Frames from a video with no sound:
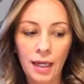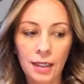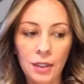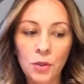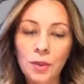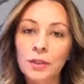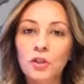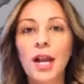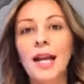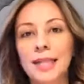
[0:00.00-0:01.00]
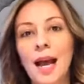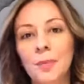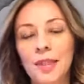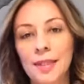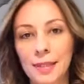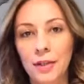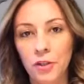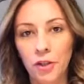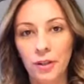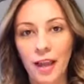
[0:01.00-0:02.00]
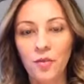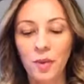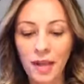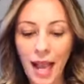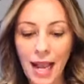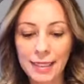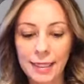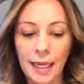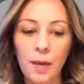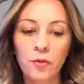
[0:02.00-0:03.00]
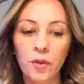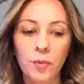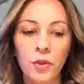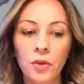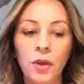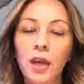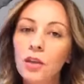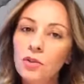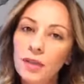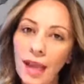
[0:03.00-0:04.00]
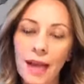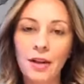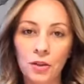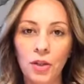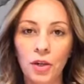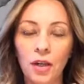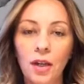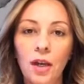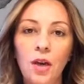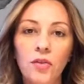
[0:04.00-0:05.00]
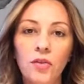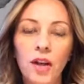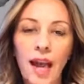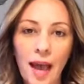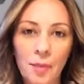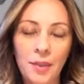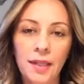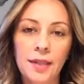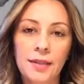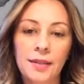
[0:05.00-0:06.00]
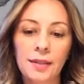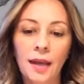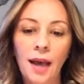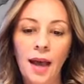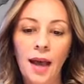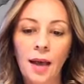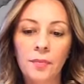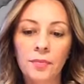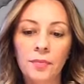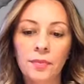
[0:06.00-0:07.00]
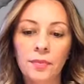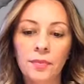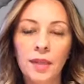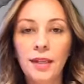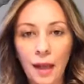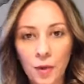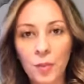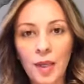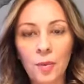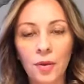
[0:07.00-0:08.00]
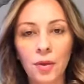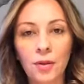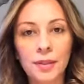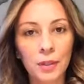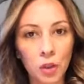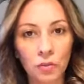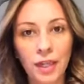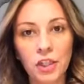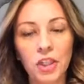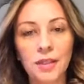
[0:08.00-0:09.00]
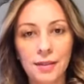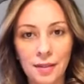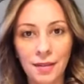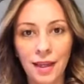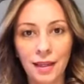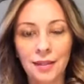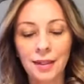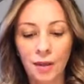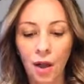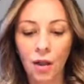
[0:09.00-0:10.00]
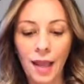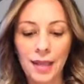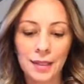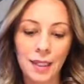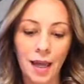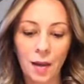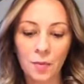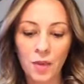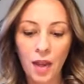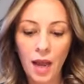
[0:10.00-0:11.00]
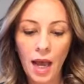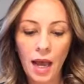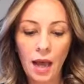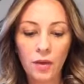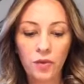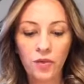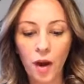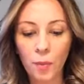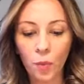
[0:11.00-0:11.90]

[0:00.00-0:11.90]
you will attract happiness into your life, but it has to come from you. You cannot look for happiness in other people, situations, things. It all has to come from